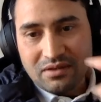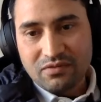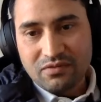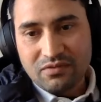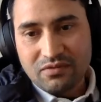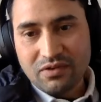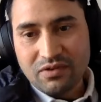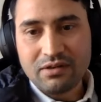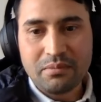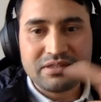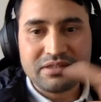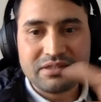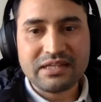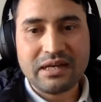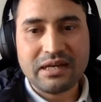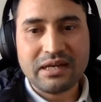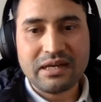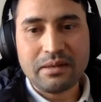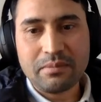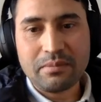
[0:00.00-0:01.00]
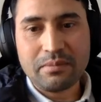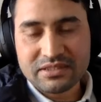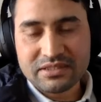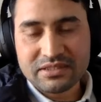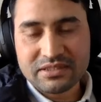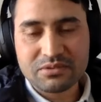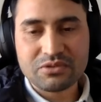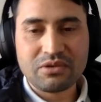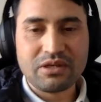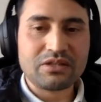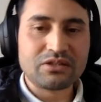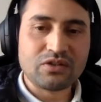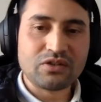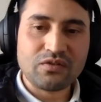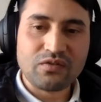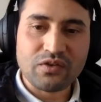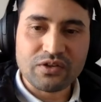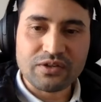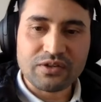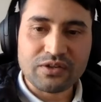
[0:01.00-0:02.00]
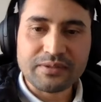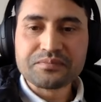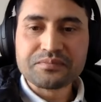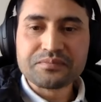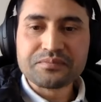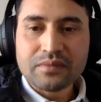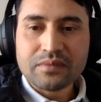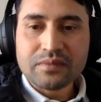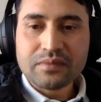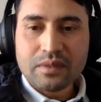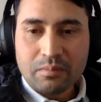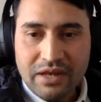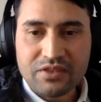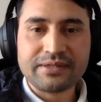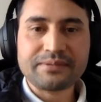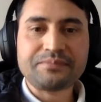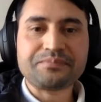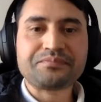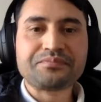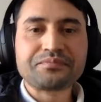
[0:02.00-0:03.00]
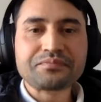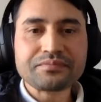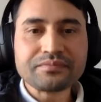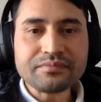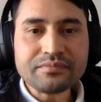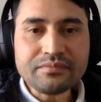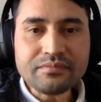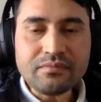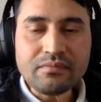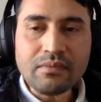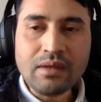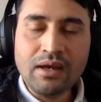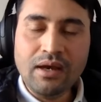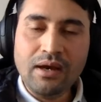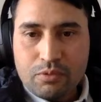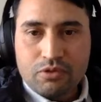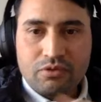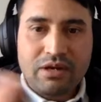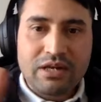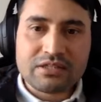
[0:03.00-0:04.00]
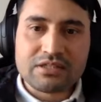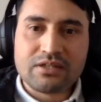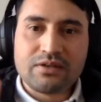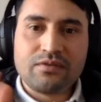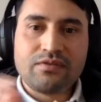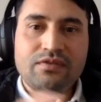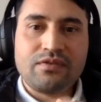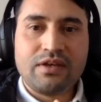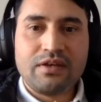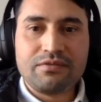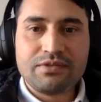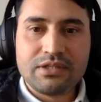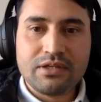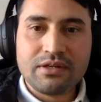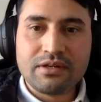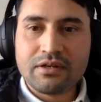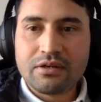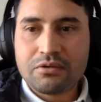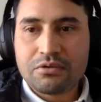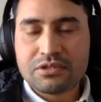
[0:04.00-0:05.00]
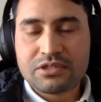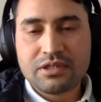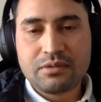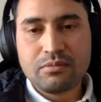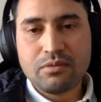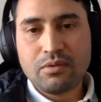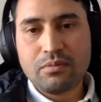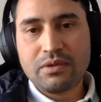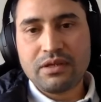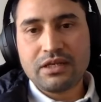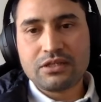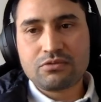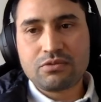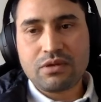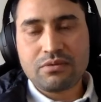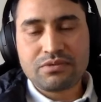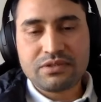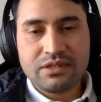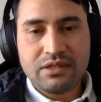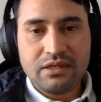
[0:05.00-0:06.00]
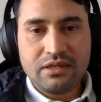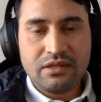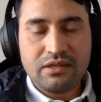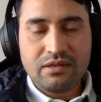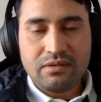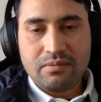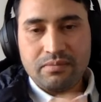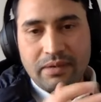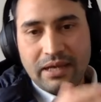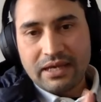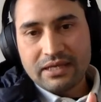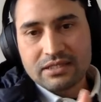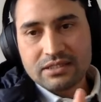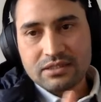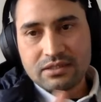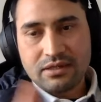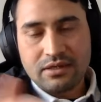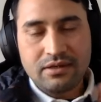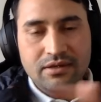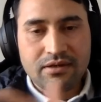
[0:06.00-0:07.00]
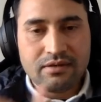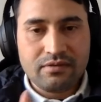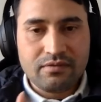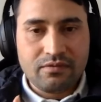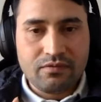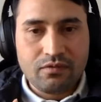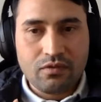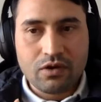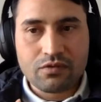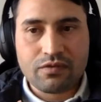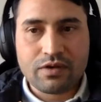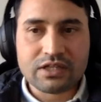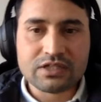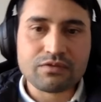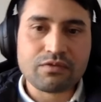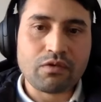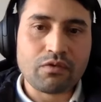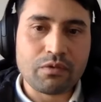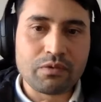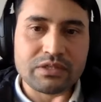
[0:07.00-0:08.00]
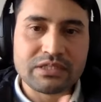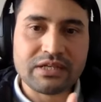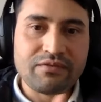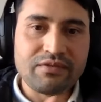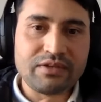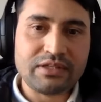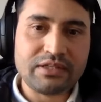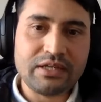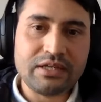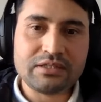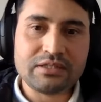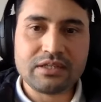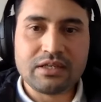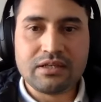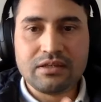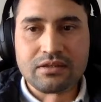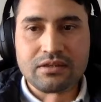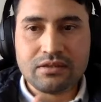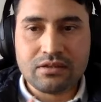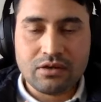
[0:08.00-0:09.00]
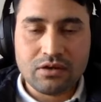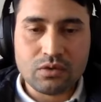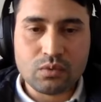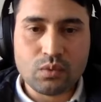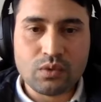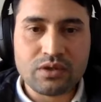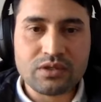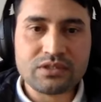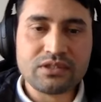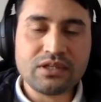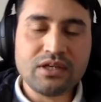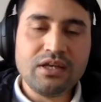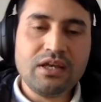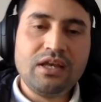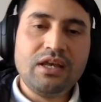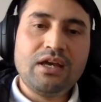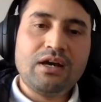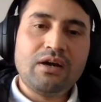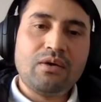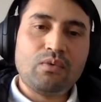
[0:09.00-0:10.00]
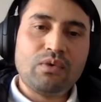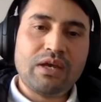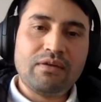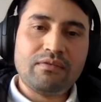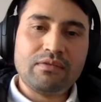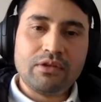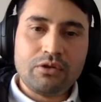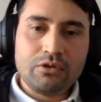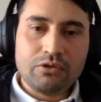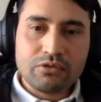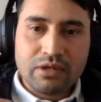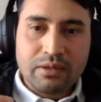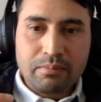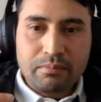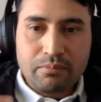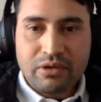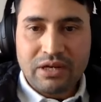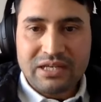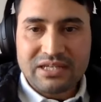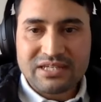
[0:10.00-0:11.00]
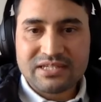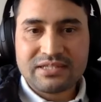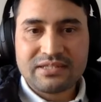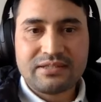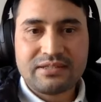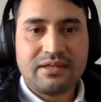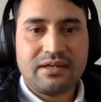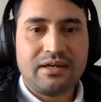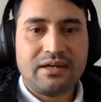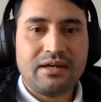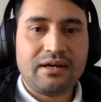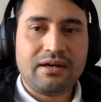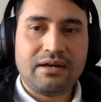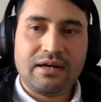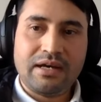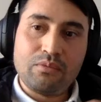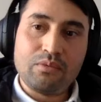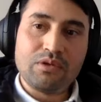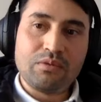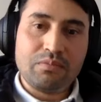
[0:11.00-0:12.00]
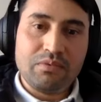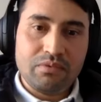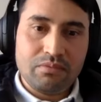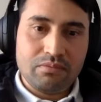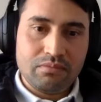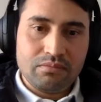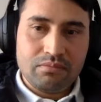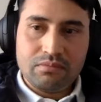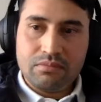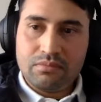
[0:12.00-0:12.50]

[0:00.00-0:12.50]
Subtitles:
Follow discipleship, so on and so forth. But I think the progression of evangelical Christian movement, as we have seen past fast forward 70s and onwards, we have learned to embrace, I would